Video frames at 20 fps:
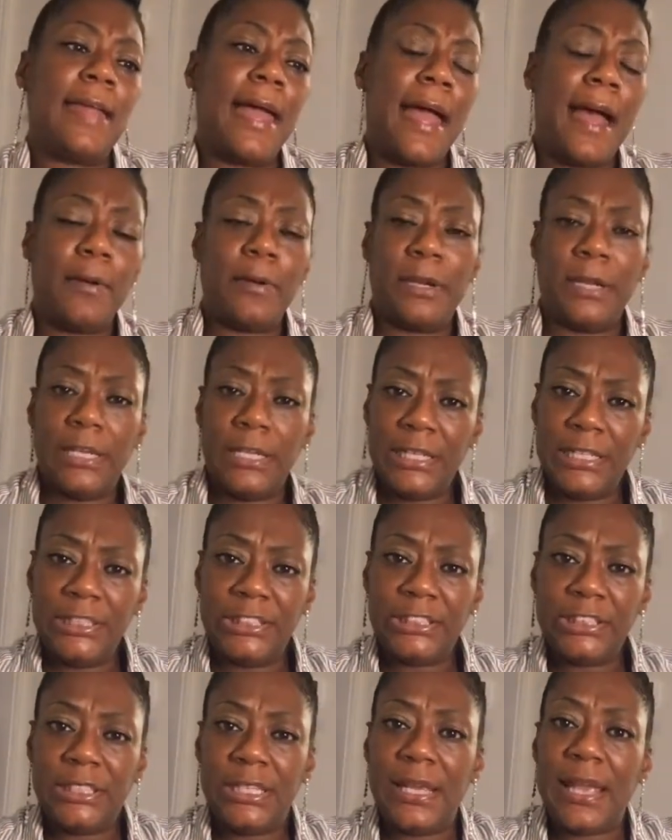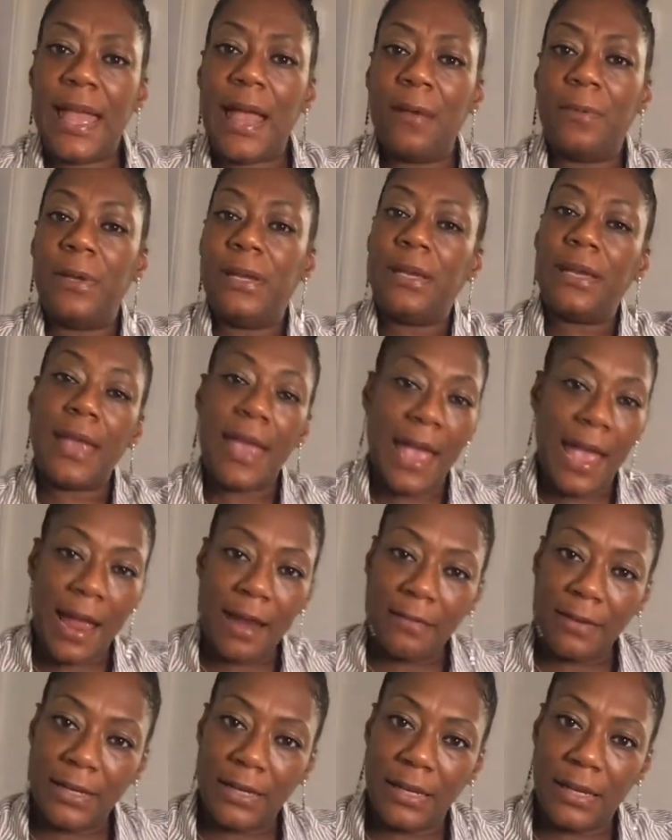our energy and how we
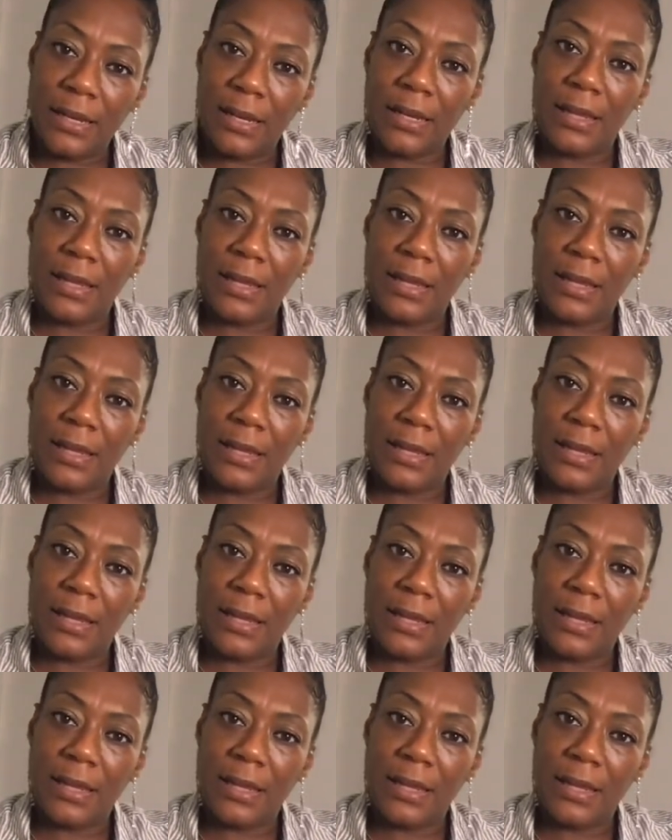carry